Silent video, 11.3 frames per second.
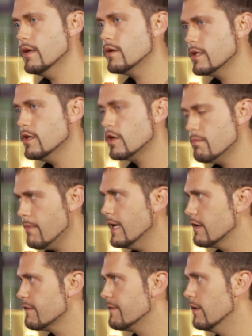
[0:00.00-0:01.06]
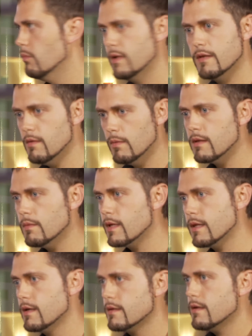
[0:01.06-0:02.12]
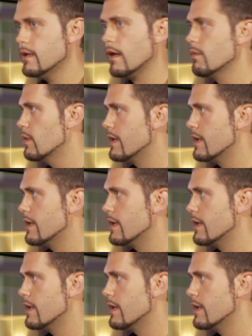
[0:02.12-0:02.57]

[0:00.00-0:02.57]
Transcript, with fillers: You can you can make a film with with with a you know